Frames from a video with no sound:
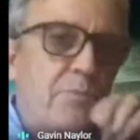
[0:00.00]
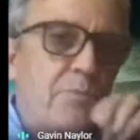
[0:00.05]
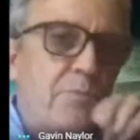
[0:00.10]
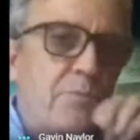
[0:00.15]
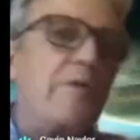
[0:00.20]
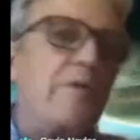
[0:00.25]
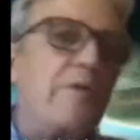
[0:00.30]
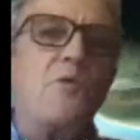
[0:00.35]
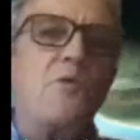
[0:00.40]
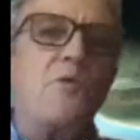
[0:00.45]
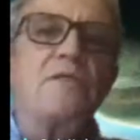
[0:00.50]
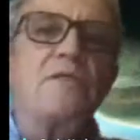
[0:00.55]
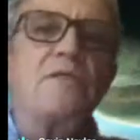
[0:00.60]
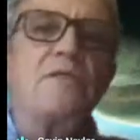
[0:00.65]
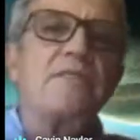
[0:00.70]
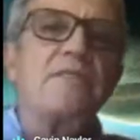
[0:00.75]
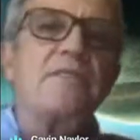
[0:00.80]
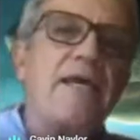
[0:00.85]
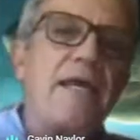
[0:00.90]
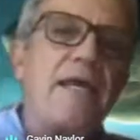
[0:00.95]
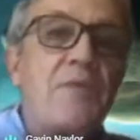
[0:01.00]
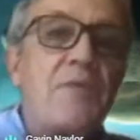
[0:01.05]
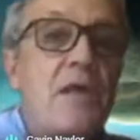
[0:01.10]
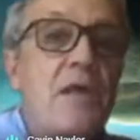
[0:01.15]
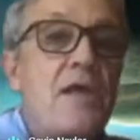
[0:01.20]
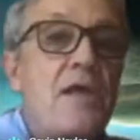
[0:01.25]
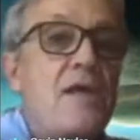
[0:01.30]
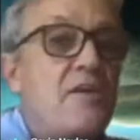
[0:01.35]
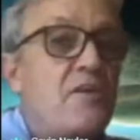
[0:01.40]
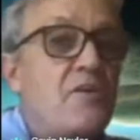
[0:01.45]
Nobody would want to
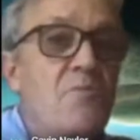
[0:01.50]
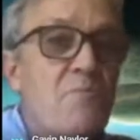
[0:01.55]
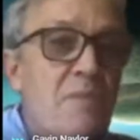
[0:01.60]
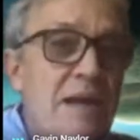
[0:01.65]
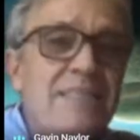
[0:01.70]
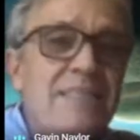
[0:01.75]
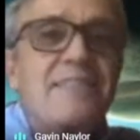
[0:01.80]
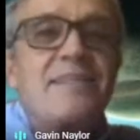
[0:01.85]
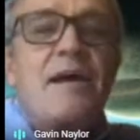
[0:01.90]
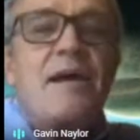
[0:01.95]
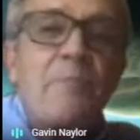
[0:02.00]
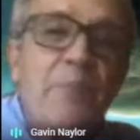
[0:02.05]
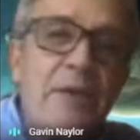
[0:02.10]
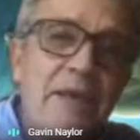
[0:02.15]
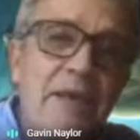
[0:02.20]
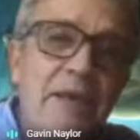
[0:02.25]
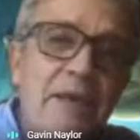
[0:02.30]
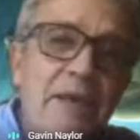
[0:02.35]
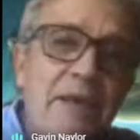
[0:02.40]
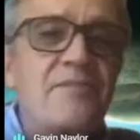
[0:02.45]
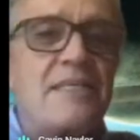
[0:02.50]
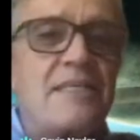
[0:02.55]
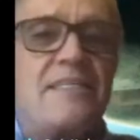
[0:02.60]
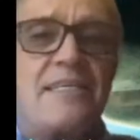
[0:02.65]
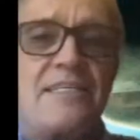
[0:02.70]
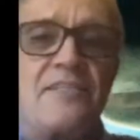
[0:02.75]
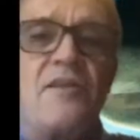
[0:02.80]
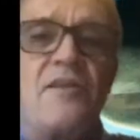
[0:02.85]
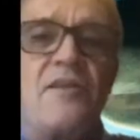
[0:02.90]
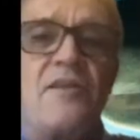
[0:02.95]
say, you messed up here,
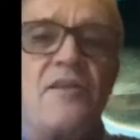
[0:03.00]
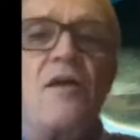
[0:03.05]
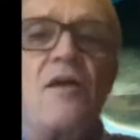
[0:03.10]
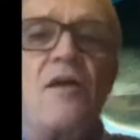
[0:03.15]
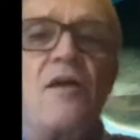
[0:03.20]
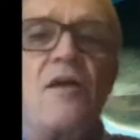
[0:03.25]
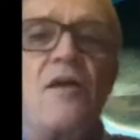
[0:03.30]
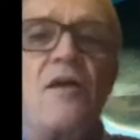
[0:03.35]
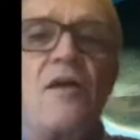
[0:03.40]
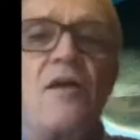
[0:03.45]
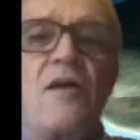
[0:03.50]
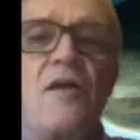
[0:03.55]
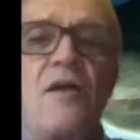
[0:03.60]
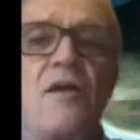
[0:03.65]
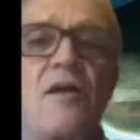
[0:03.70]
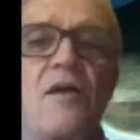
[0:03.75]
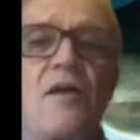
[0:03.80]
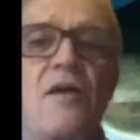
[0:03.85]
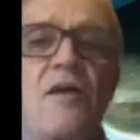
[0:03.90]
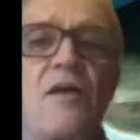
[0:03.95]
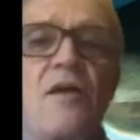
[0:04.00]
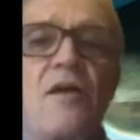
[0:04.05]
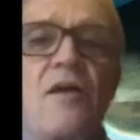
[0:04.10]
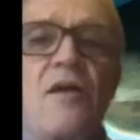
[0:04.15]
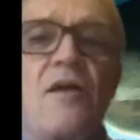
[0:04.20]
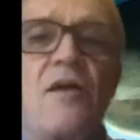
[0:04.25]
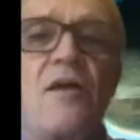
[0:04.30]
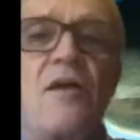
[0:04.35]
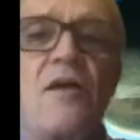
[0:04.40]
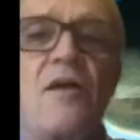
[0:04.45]
this is not a very good design,
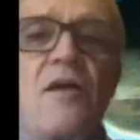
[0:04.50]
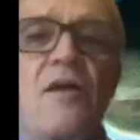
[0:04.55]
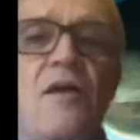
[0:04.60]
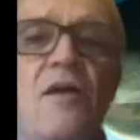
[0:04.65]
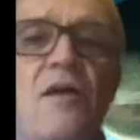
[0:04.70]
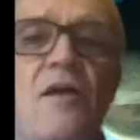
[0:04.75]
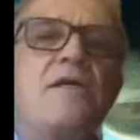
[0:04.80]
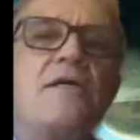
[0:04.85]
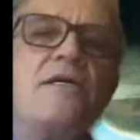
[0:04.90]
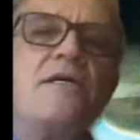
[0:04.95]
send it back.